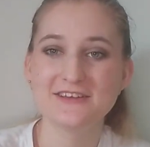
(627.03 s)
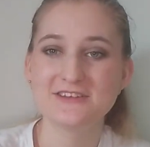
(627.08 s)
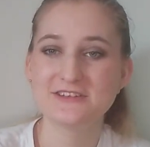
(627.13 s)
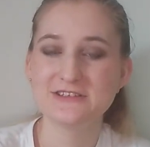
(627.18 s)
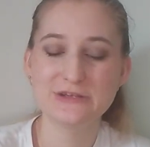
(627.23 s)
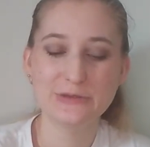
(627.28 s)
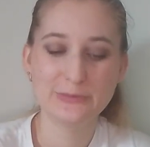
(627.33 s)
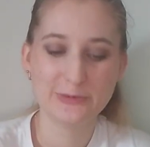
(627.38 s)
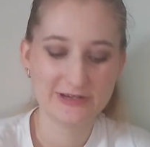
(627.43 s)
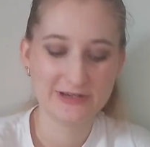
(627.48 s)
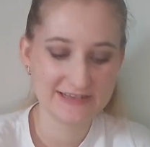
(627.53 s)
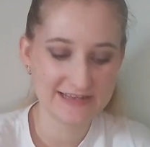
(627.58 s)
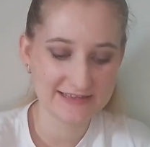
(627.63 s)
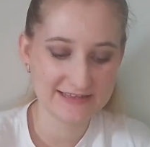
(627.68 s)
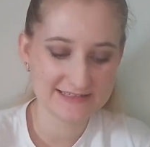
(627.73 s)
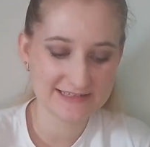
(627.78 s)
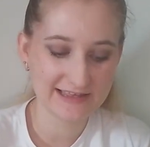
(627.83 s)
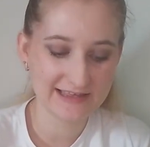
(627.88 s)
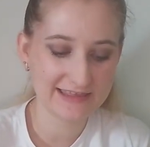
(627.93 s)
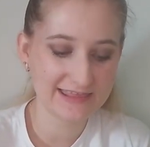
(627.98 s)
super
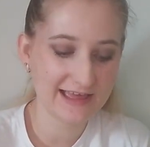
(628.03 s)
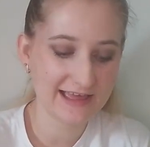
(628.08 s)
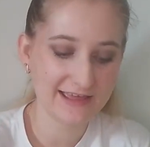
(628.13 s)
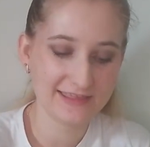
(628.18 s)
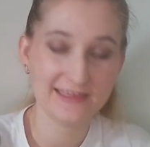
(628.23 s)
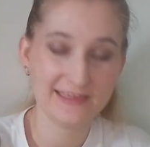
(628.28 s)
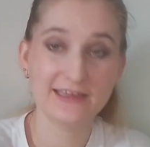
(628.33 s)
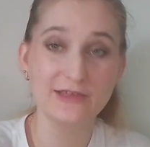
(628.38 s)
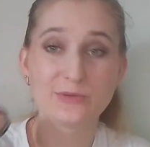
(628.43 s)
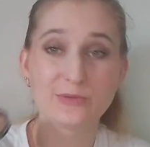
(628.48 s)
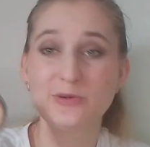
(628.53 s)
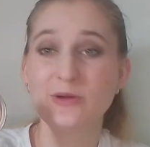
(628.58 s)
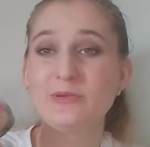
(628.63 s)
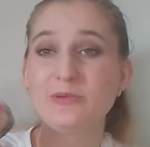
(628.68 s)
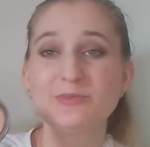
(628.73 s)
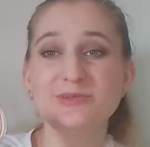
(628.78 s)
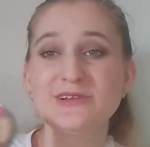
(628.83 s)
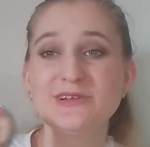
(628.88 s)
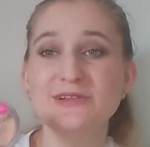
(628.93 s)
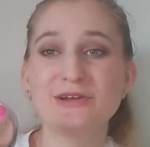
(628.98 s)
intense like that. I think it'll
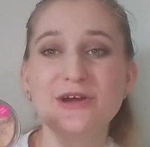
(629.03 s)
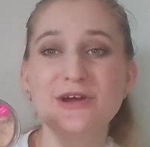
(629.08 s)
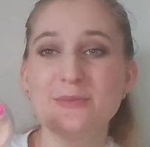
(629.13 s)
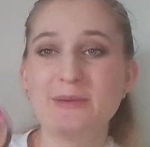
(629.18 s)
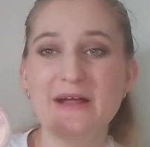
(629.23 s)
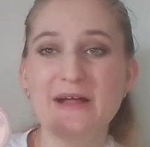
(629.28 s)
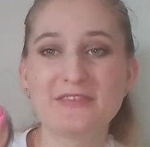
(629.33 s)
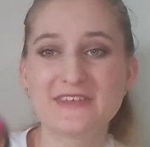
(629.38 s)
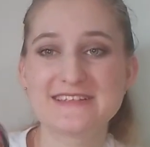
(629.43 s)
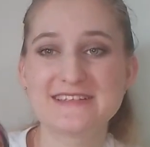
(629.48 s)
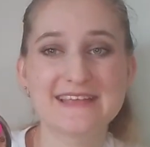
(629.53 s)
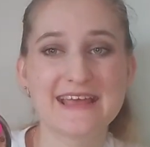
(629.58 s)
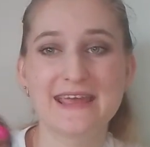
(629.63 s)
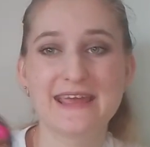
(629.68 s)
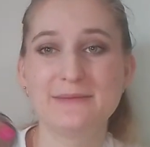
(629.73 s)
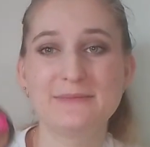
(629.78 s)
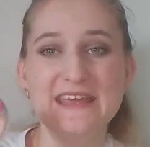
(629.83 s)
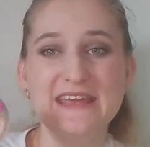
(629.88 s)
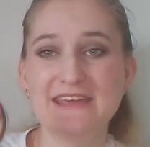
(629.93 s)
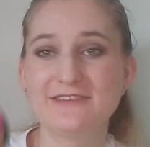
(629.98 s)
probably look about the
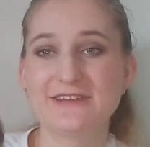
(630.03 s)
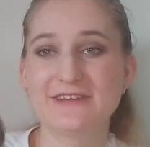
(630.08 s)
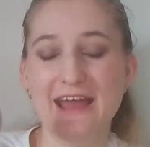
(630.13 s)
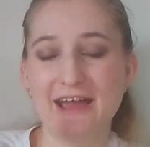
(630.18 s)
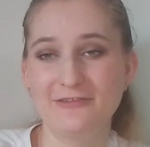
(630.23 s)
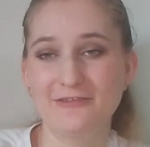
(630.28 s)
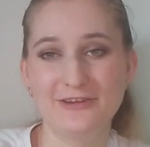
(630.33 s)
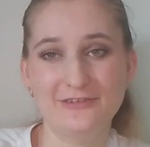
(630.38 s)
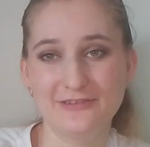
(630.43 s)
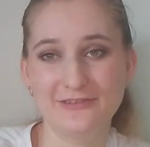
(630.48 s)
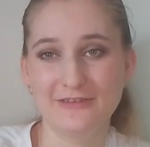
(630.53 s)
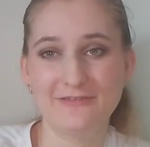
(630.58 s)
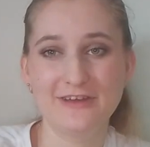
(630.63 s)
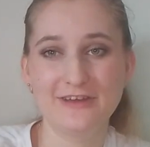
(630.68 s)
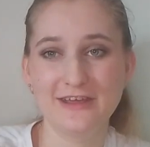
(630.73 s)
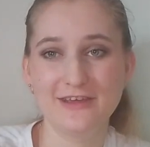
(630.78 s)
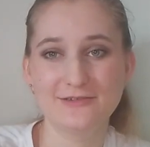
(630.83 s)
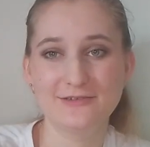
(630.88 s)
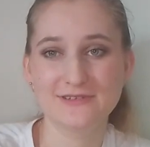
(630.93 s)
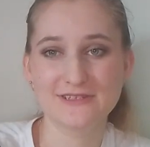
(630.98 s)
same even after
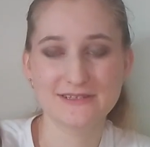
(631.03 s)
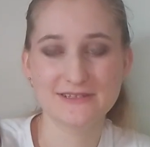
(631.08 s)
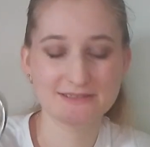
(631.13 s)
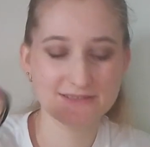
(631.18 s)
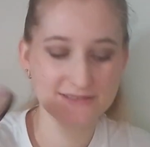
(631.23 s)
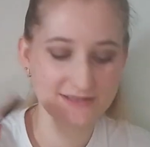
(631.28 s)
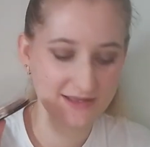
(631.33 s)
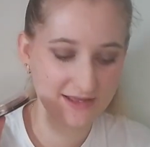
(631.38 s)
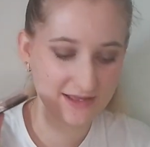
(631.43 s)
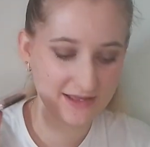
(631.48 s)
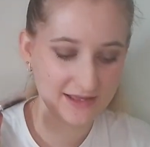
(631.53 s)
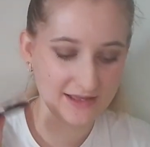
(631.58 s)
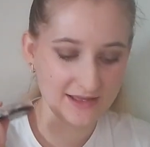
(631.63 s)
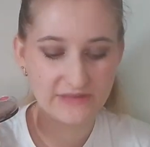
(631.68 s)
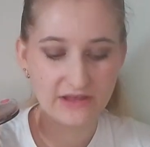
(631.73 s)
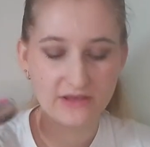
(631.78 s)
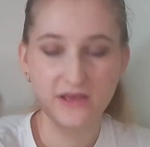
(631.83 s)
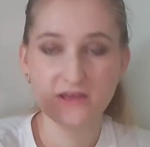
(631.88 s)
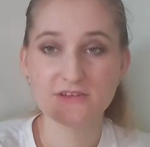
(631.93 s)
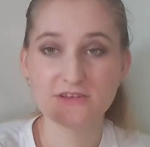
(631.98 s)
50 uses.
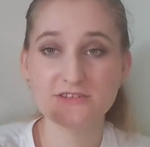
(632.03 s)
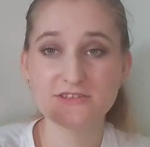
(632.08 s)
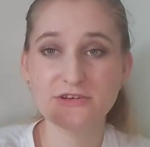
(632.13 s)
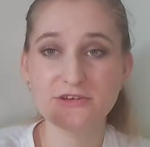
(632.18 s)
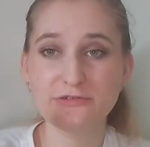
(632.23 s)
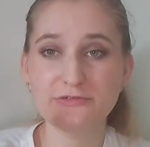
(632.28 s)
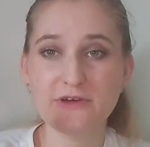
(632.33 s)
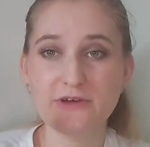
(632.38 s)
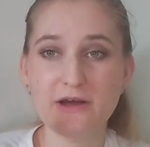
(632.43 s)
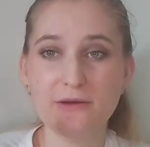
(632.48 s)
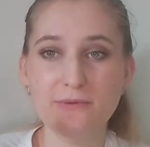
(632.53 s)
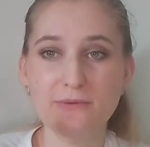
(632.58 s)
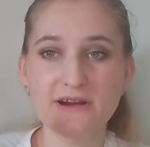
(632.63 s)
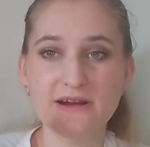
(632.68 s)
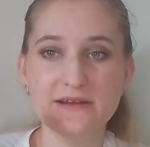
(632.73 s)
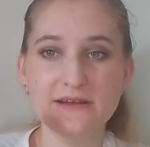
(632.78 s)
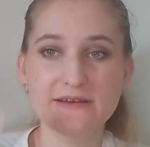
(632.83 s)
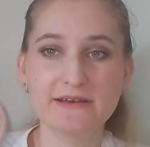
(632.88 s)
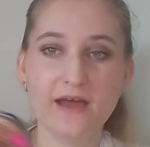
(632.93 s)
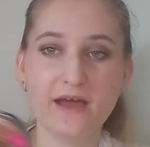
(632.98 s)
So far
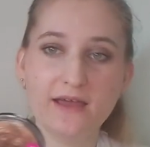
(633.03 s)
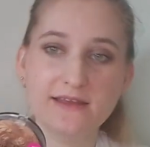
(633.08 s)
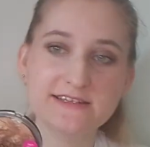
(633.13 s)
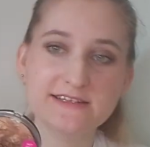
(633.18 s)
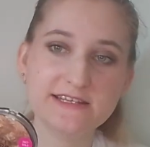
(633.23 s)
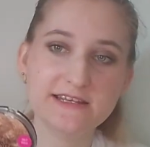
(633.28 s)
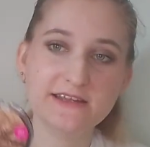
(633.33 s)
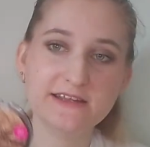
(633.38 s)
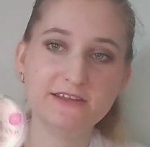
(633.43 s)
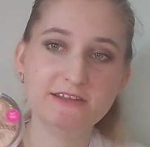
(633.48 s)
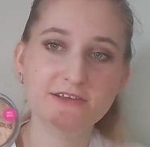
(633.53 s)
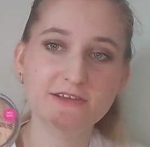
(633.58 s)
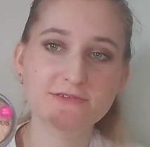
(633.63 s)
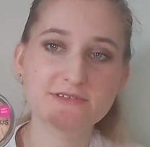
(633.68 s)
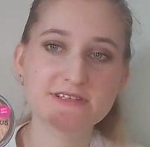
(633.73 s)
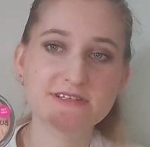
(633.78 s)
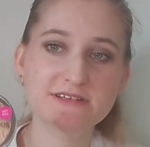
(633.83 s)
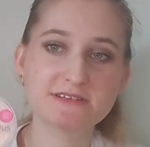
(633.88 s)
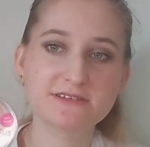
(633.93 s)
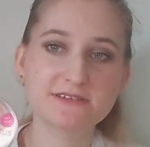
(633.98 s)
we're at 19
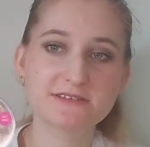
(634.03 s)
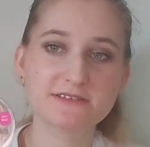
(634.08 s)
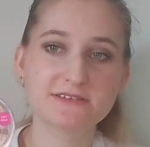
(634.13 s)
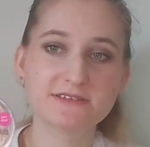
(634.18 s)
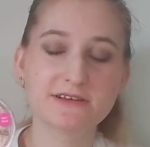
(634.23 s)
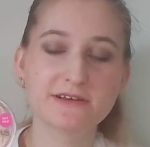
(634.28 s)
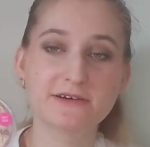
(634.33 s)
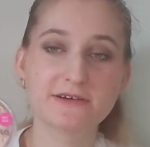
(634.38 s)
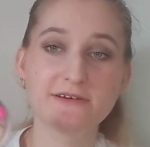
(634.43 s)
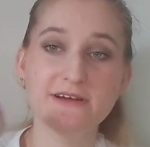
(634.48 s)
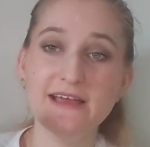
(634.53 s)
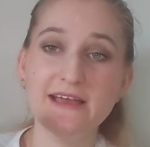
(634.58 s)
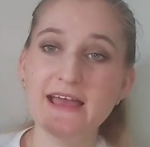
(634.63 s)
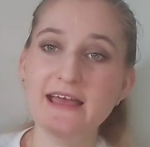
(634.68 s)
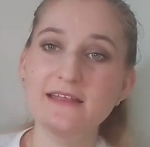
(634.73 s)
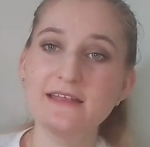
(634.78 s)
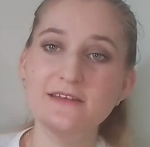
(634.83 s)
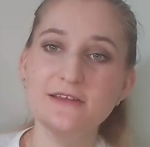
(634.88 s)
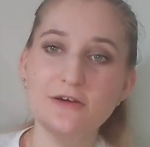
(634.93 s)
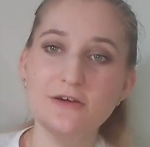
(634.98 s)
uses, so
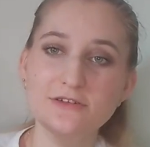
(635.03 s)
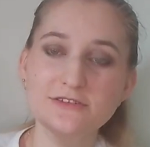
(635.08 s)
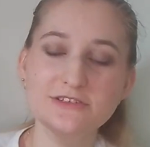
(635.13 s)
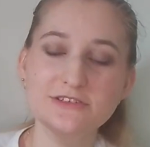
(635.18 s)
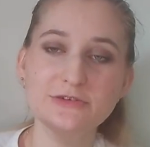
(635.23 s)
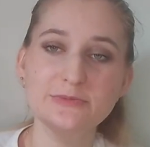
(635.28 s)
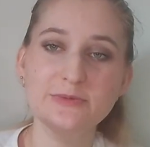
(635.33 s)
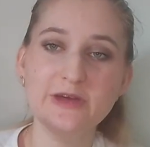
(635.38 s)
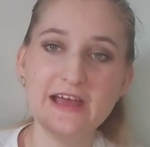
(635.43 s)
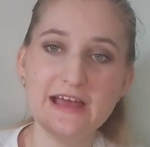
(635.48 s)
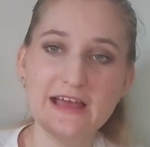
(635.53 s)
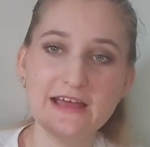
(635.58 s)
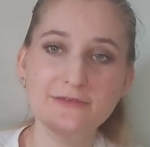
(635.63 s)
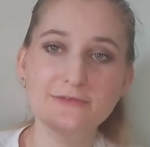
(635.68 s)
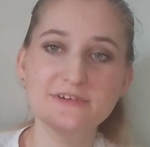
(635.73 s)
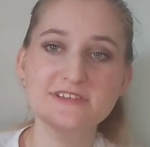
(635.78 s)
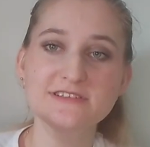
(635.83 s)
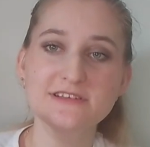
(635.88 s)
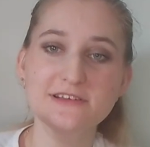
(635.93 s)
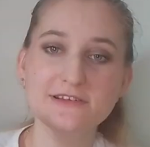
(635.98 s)
again, not too bad.
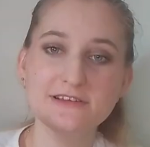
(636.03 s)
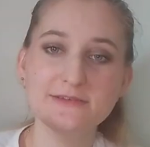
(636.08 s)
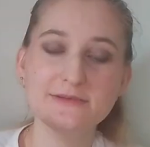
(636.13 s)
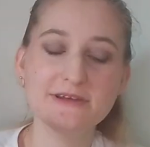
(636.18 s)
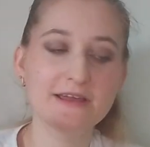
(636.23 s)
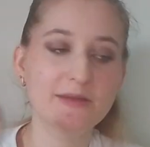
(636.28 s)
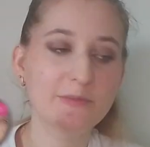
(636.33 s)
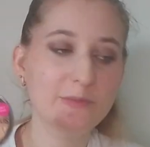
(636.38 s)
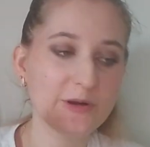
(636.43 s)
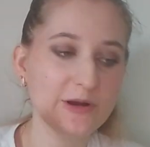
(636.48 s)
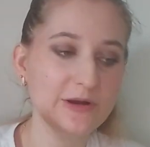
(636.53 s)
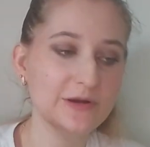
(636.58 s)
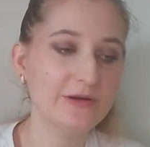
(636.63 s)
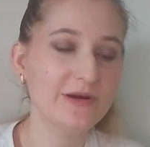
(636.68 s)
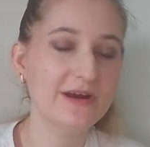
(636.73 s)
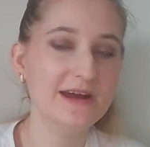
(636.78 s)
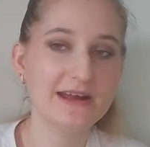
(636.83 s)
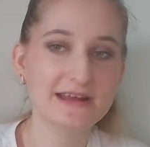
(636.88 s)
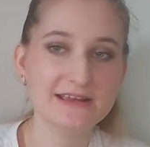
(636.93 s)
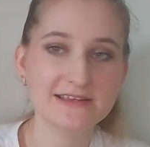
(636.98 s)
We're slowly making
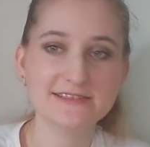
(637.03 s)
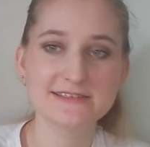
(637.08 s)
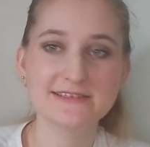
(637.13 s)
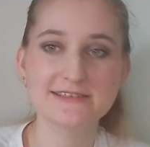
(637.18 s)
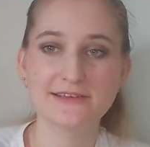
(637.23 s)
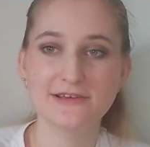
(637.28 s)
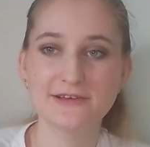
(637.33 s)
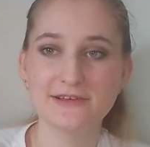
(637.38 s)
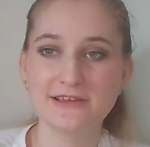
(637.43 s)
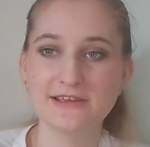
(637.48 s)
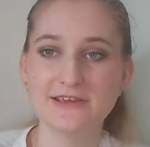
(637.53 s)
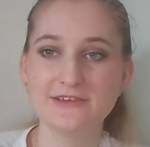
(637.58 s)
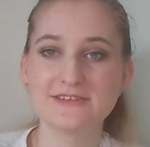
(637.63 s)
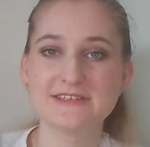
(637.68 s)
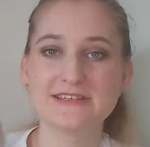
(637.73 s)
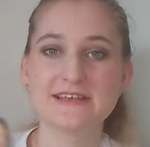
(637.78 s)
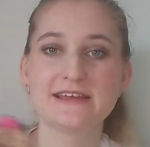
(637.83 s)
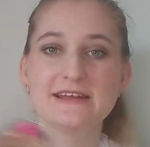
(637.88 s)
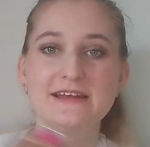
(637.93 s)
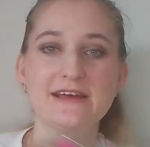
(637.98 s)
progress, slowly
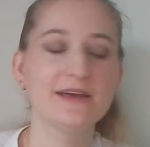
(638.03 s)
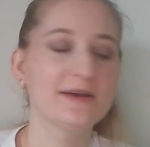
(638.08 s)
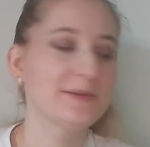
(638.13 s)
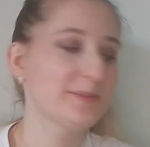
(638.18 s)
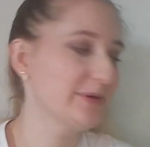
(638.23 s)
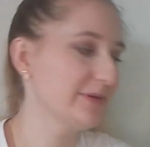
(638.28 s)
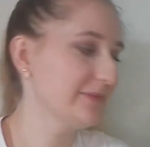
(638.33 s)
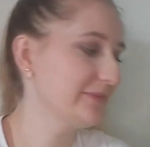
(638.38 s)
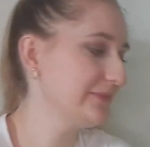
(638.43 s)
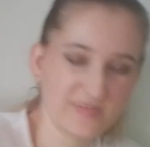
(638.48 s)
using it up.